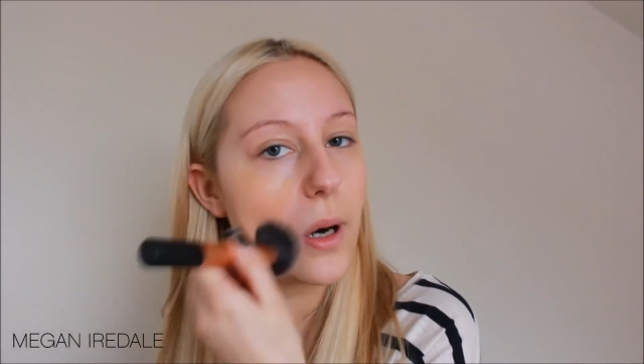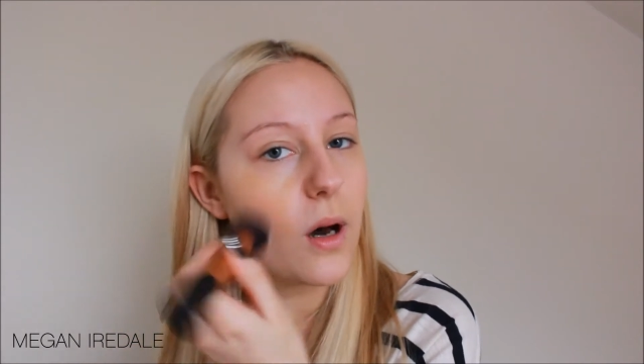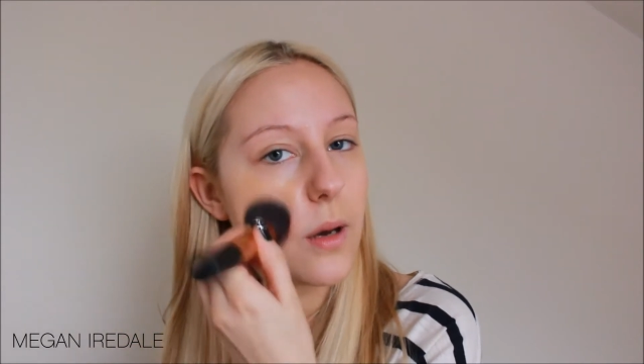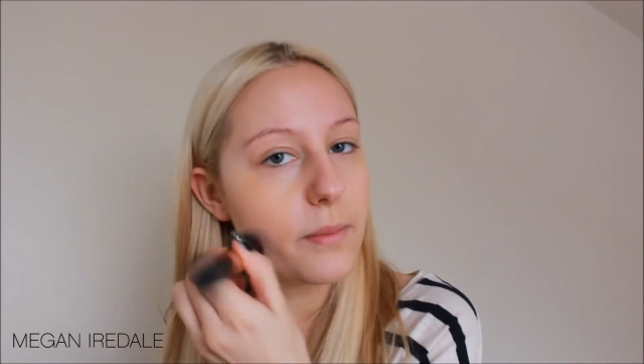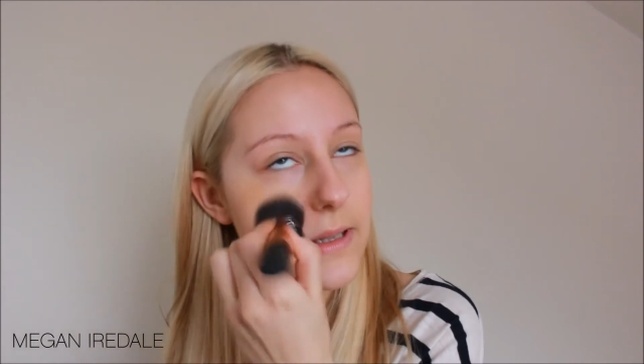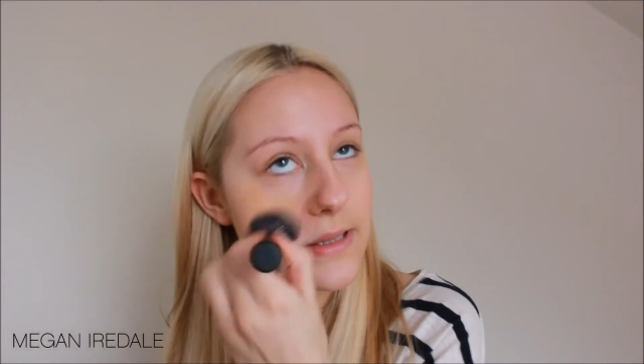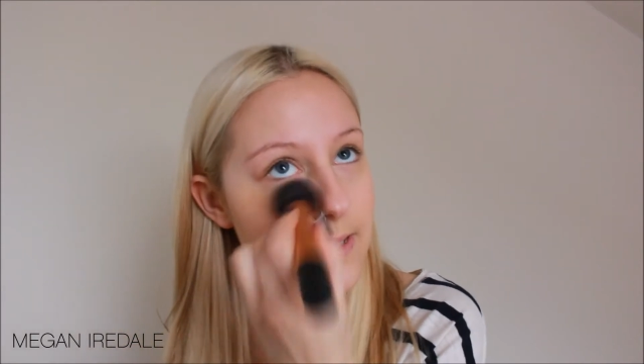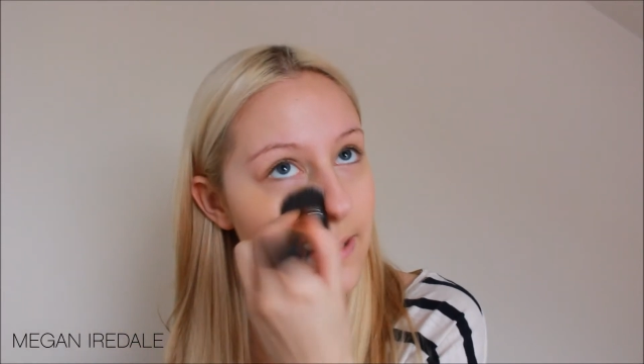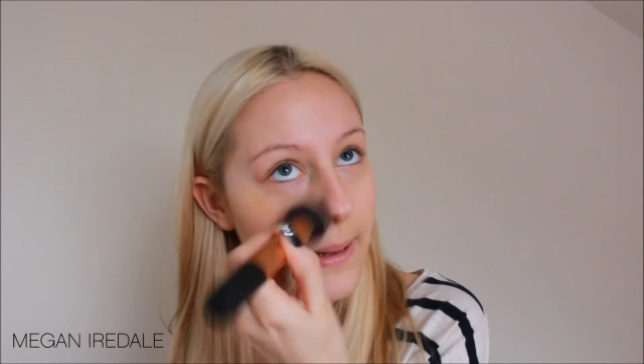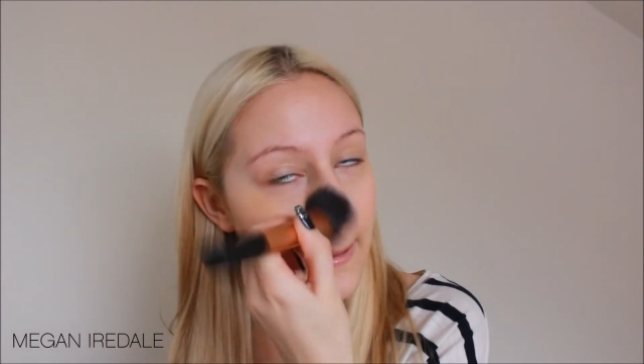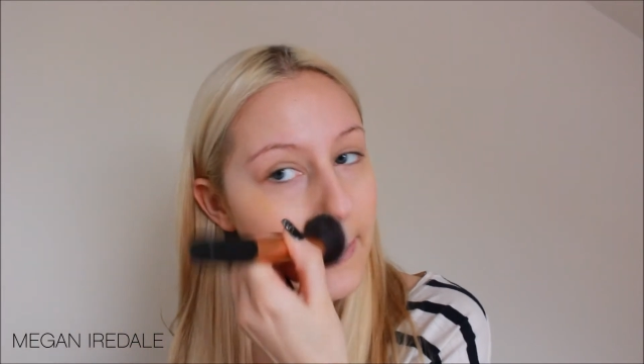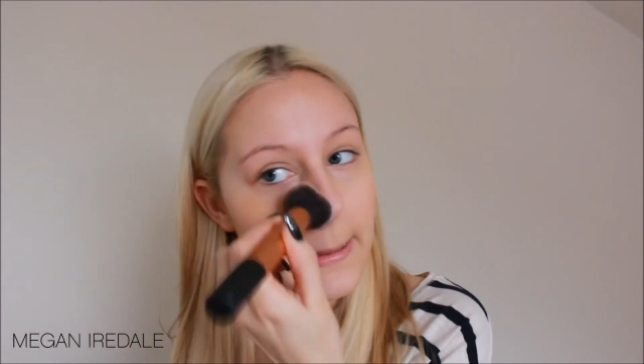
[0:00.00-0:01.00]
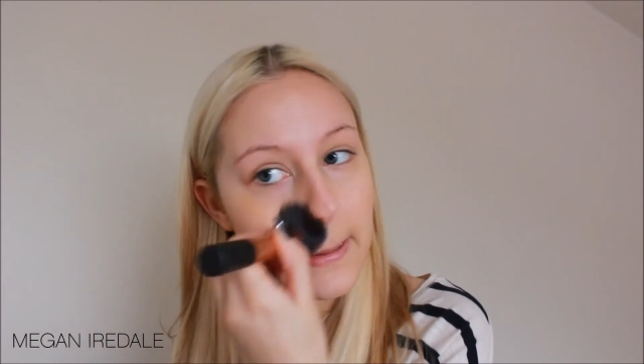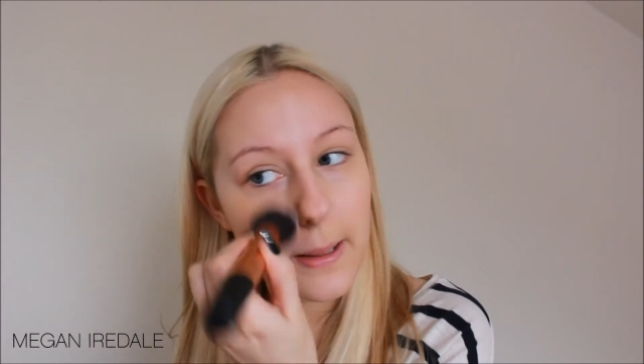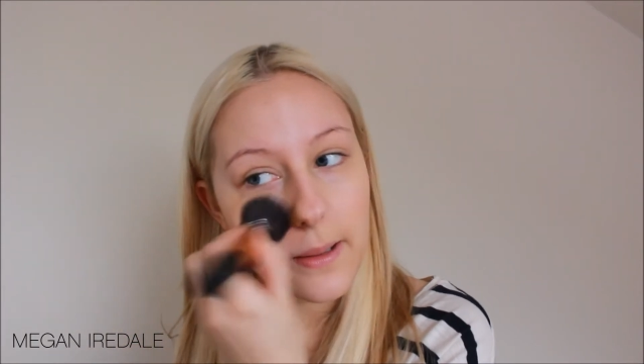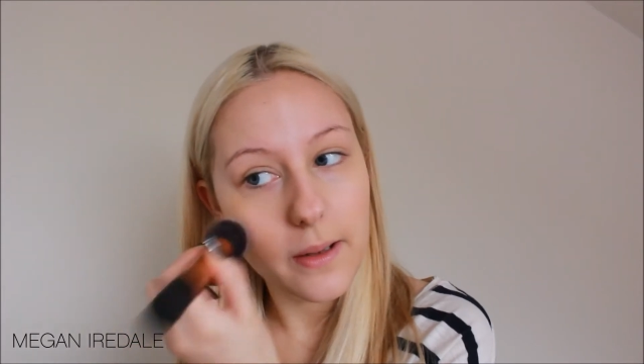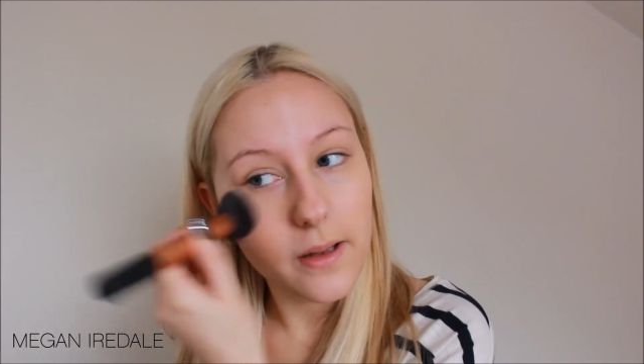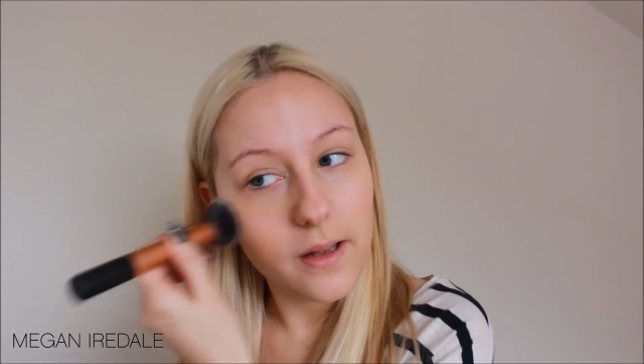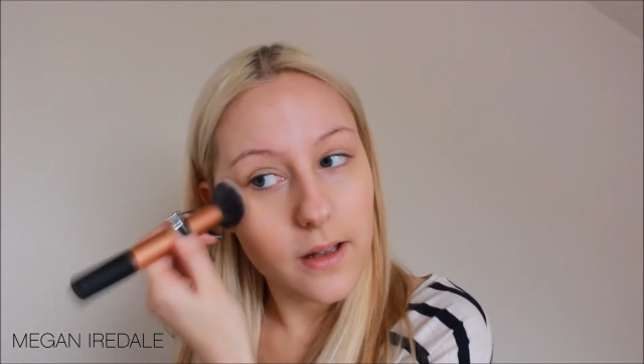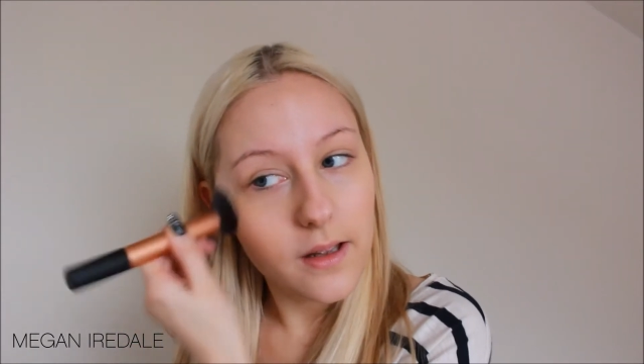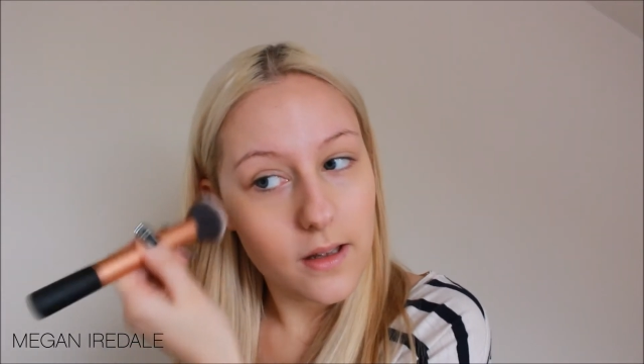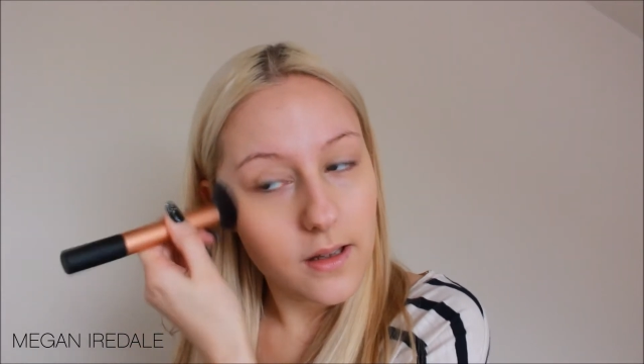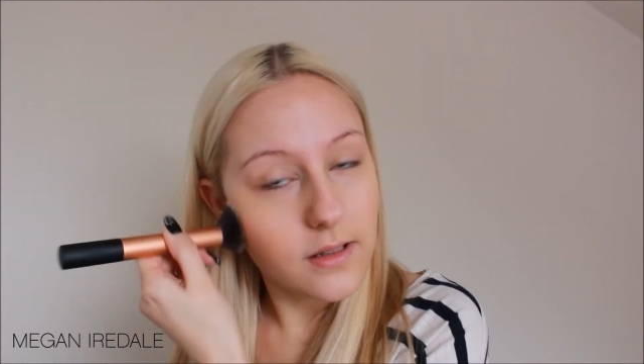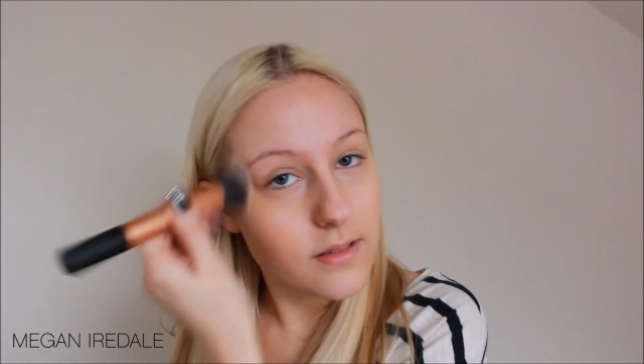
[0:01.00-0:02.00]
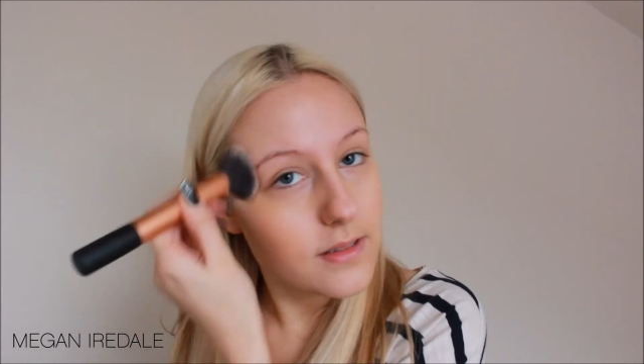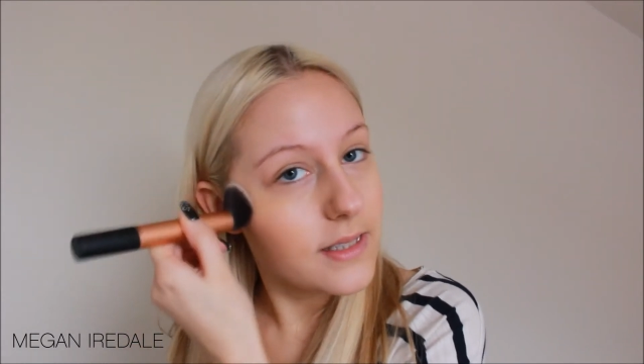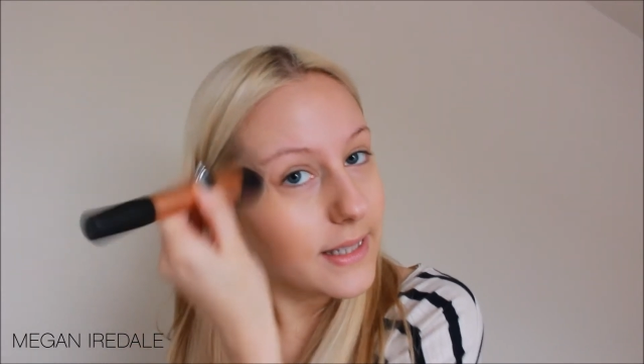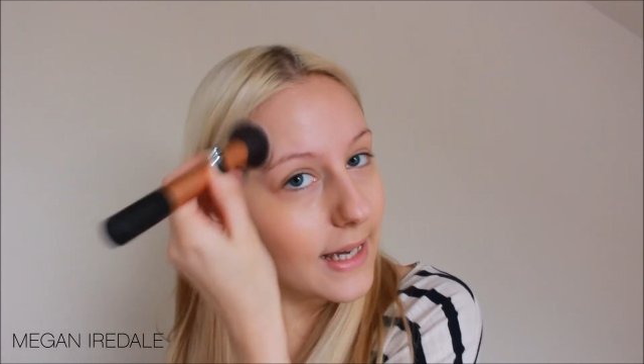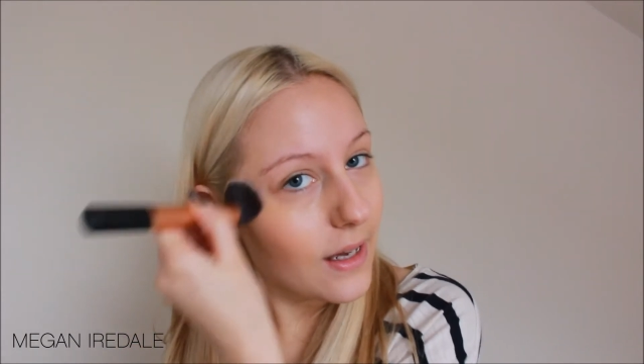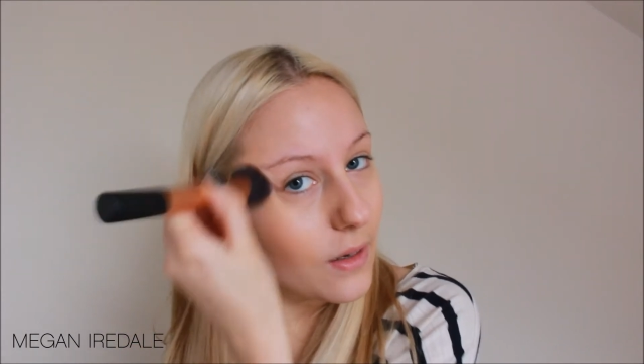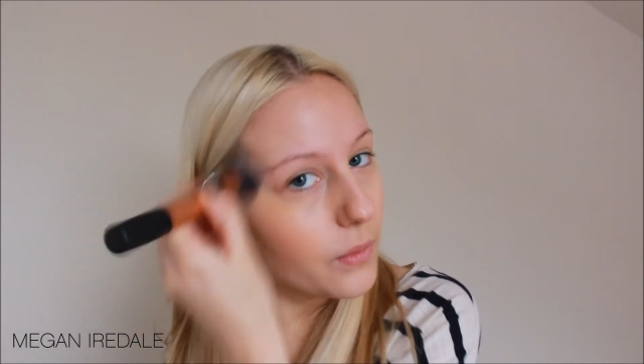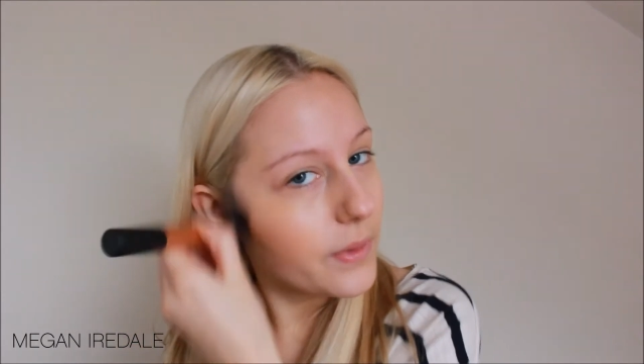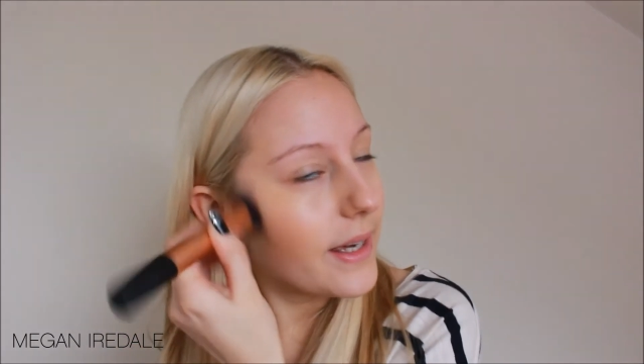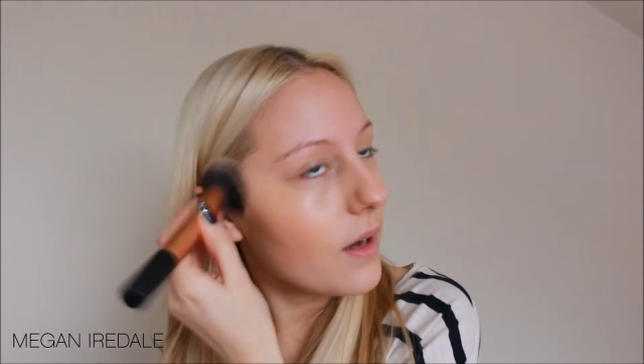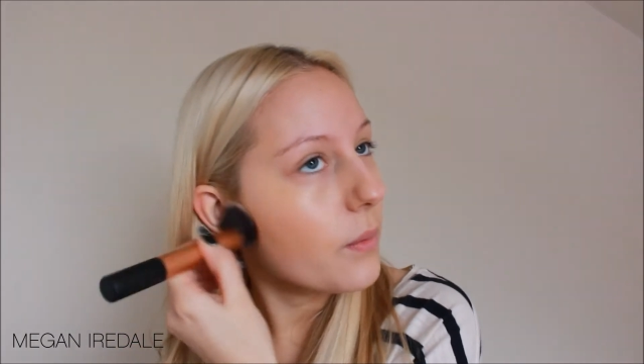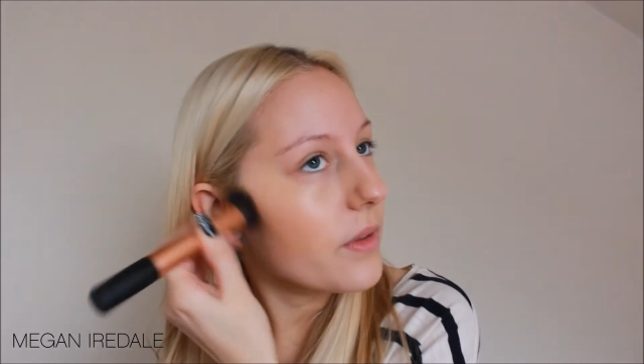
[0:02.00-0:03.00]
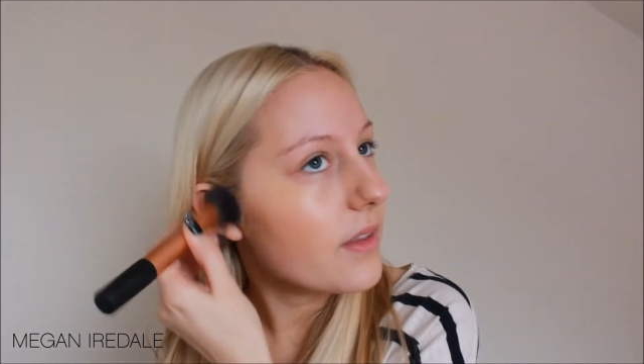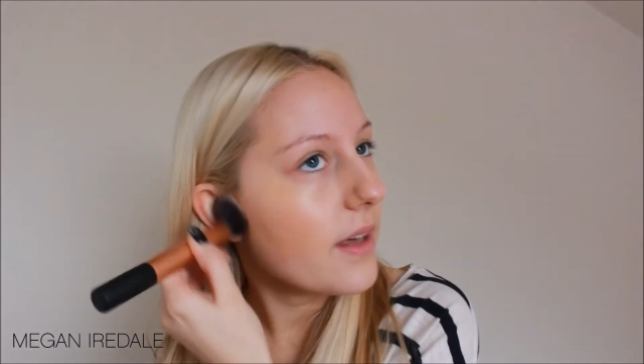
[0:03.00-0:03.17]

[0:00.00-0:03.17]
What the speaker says: Balm side and see how we get on